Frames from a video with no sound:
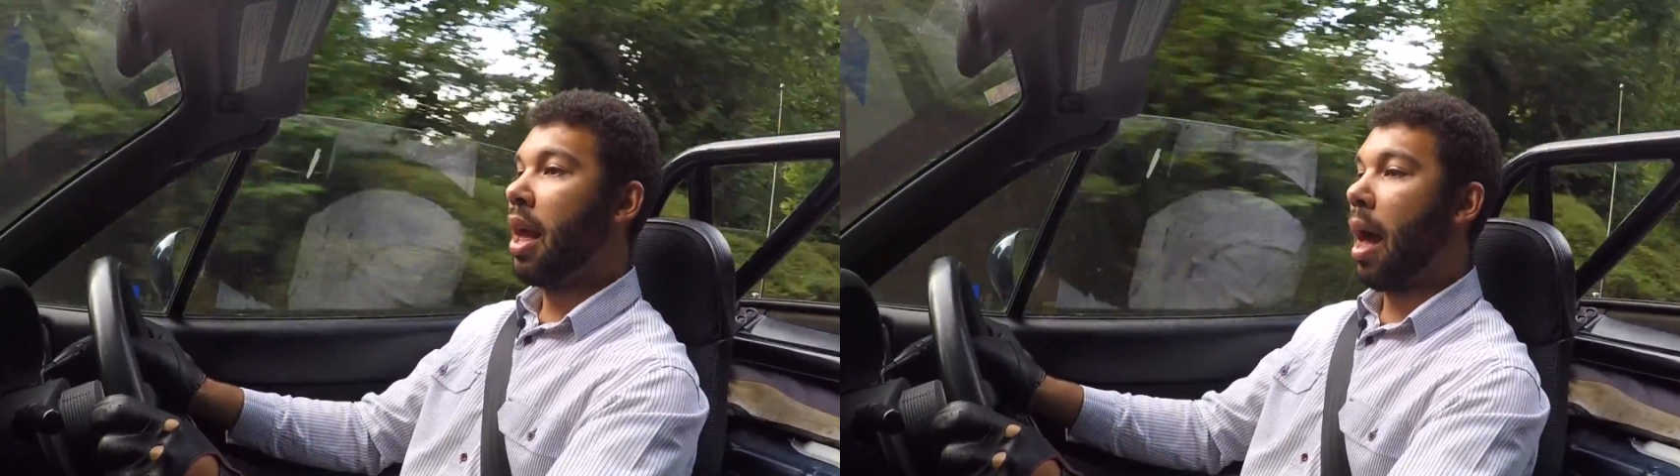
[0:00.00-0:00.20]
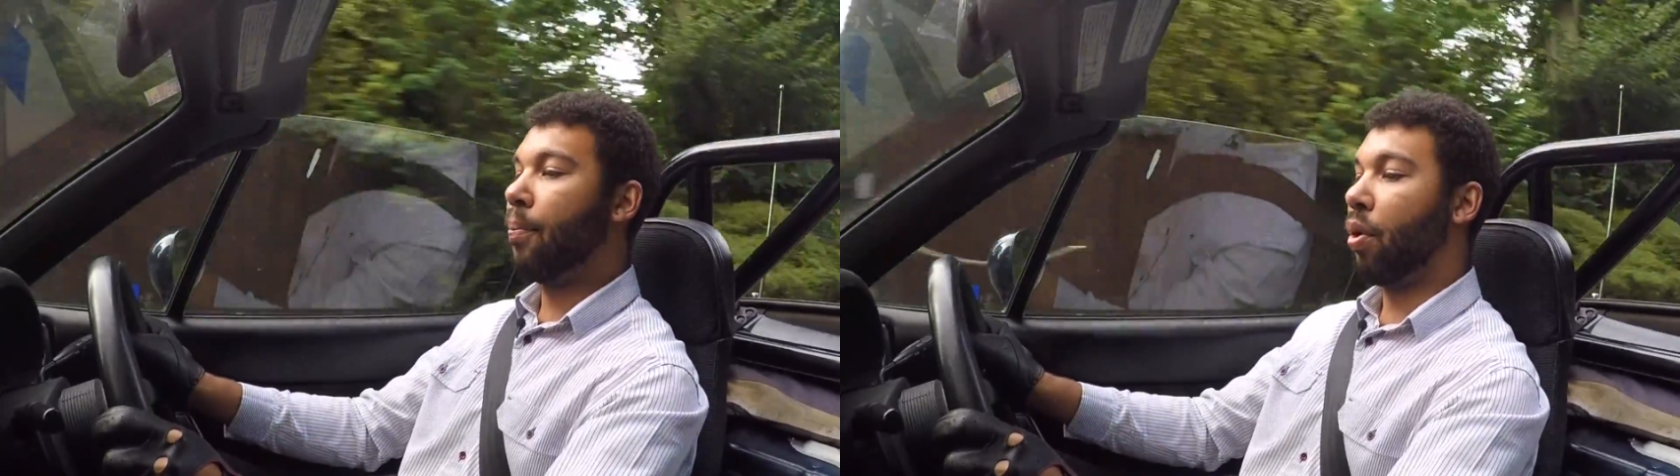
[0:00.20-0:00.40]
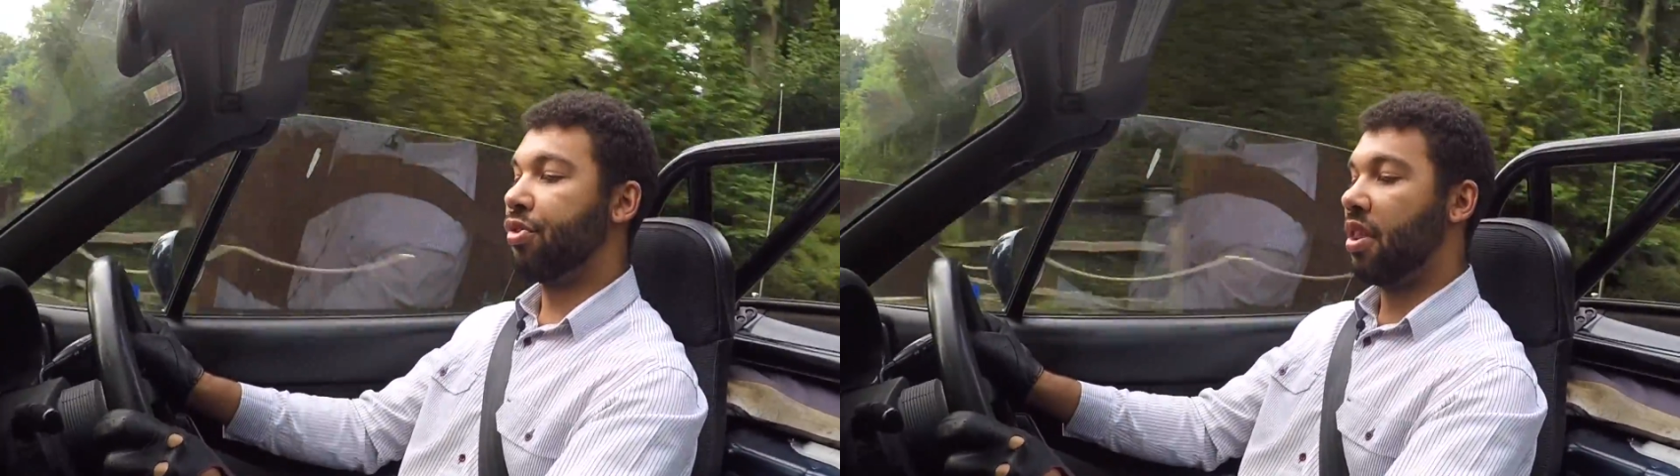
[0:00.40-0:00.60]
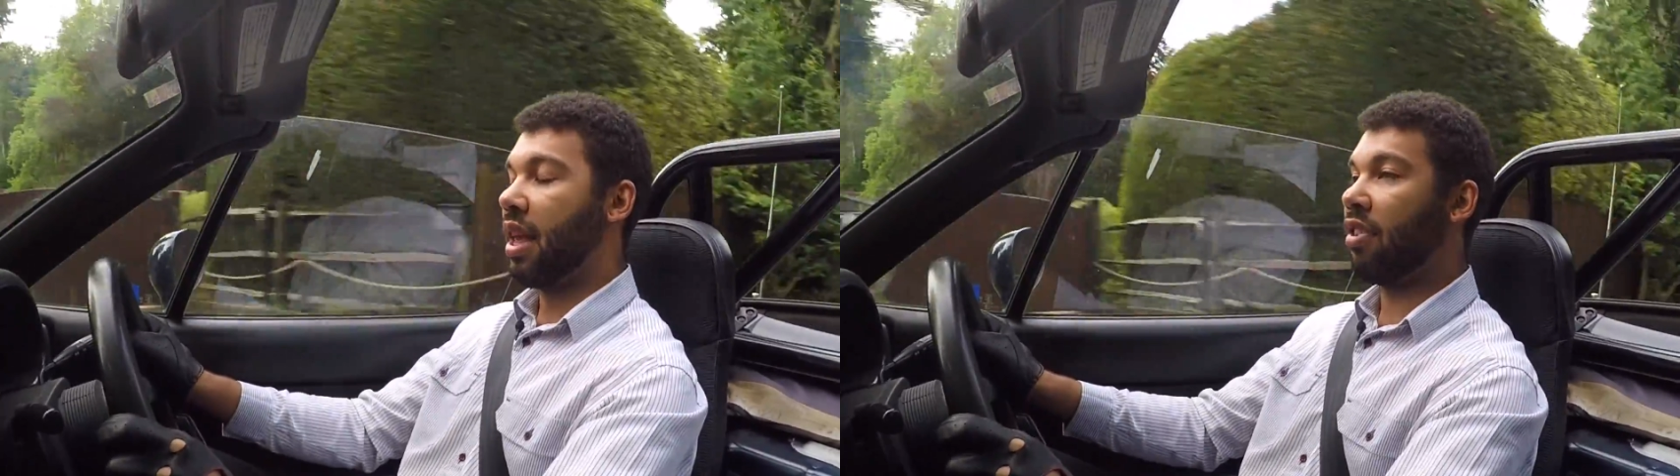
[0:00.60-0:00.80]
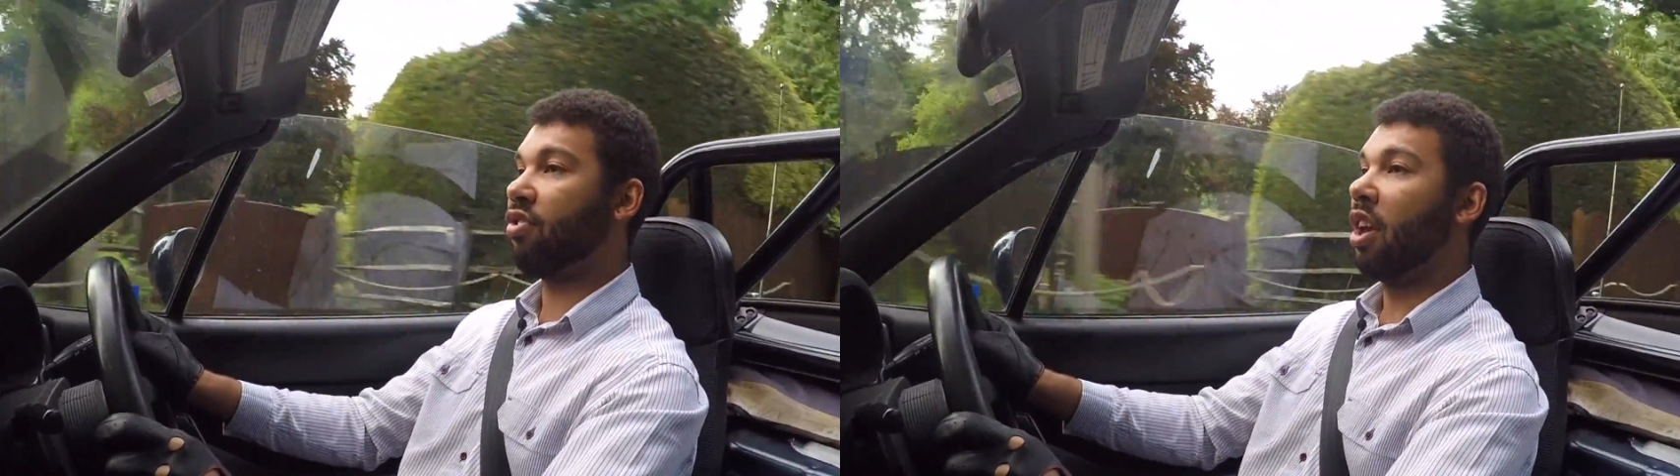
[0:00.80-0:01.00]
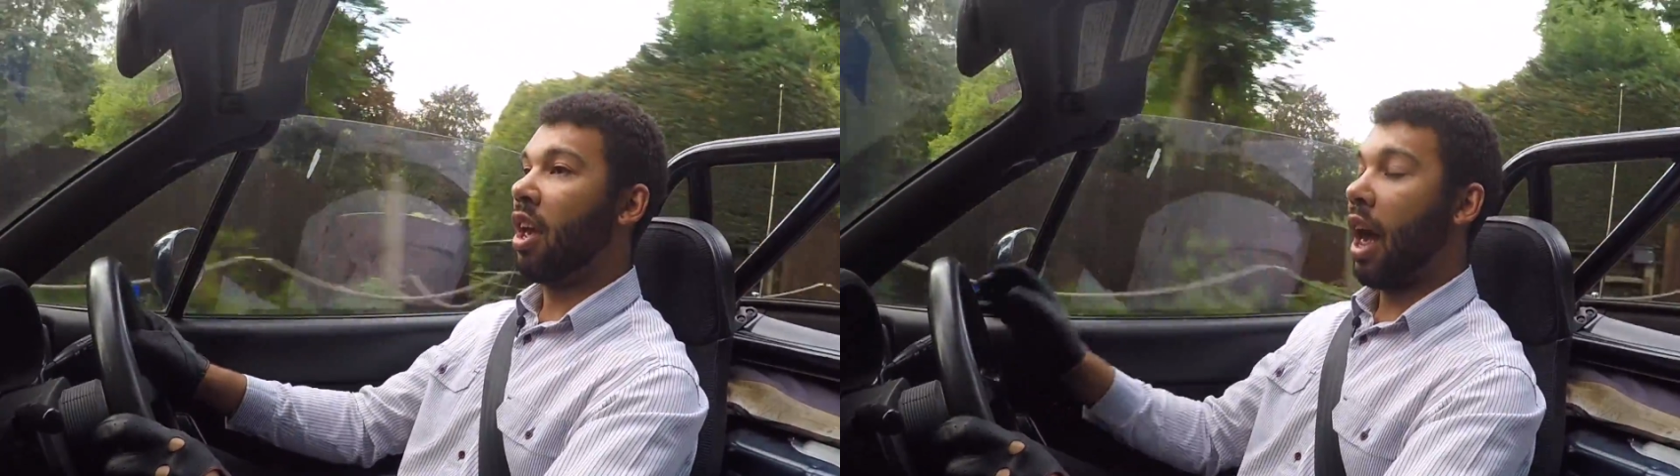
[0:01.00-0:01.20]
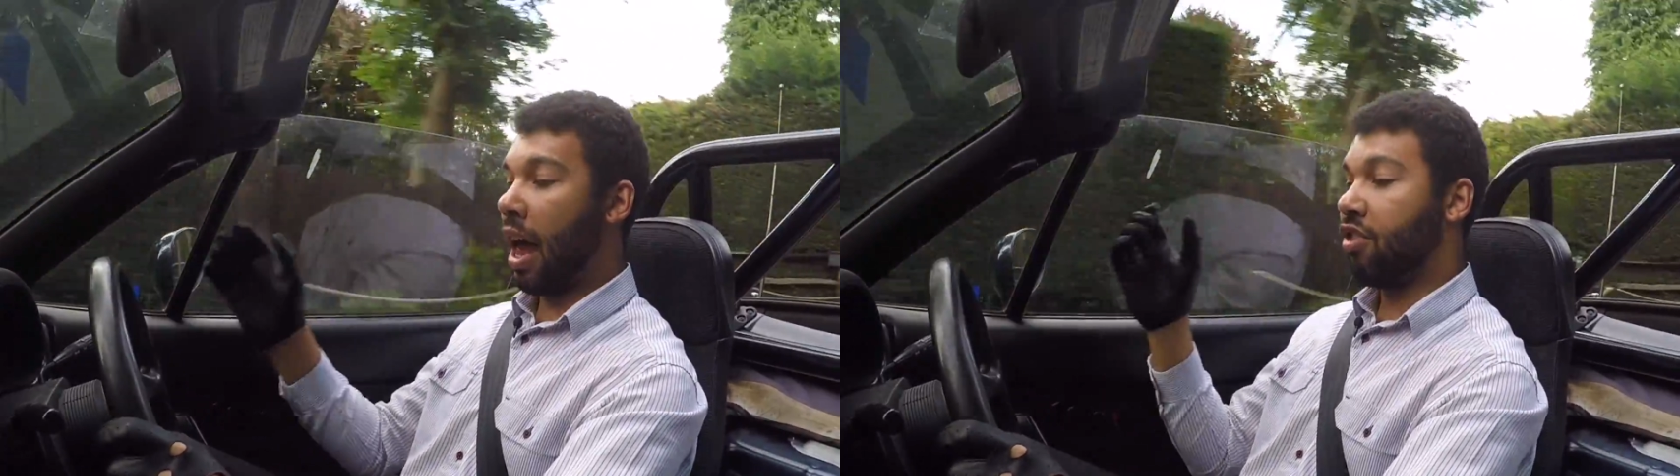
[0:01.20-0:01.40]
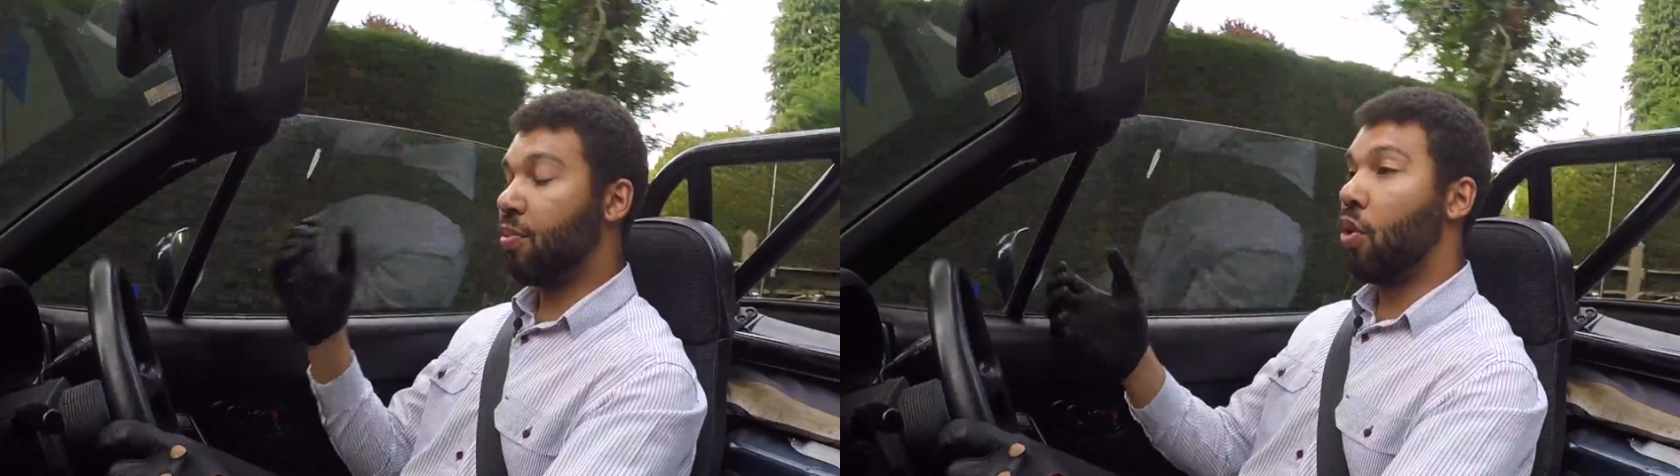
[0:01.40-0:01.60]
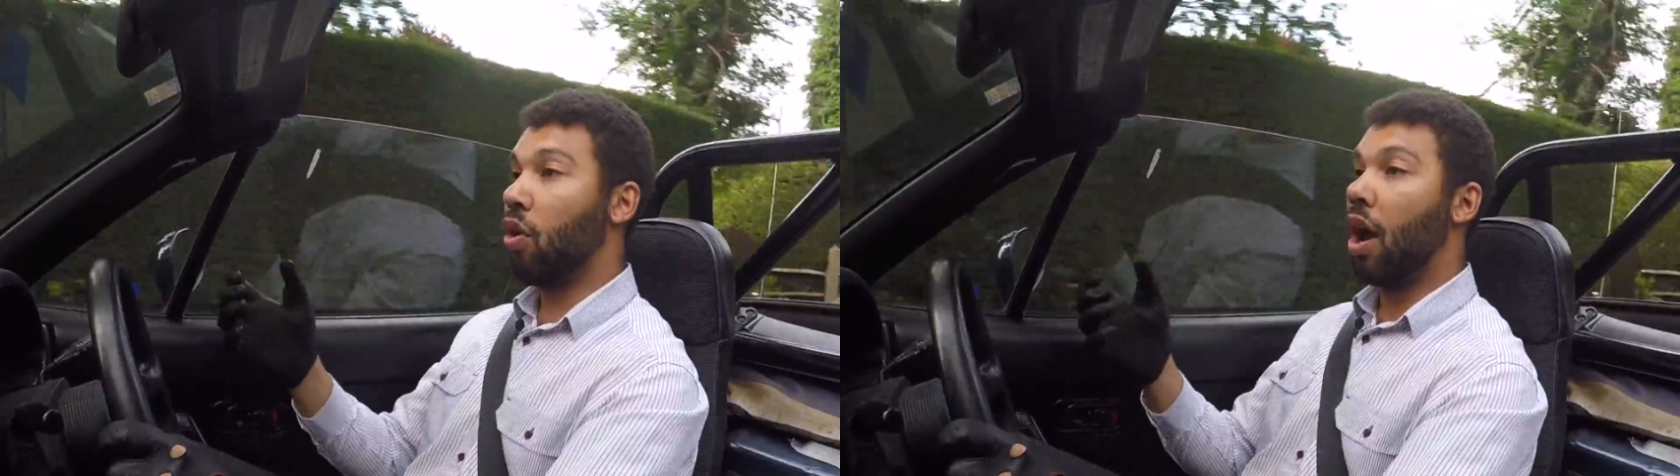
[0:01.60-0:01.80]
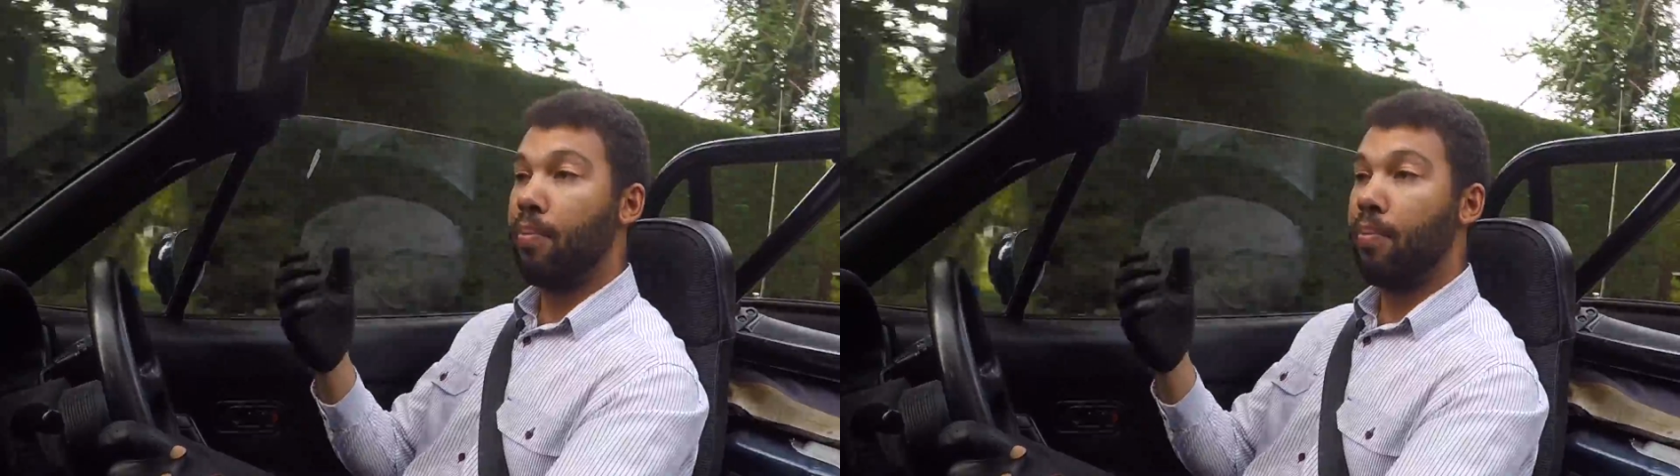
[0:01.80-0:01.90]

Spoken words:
and put in this smaller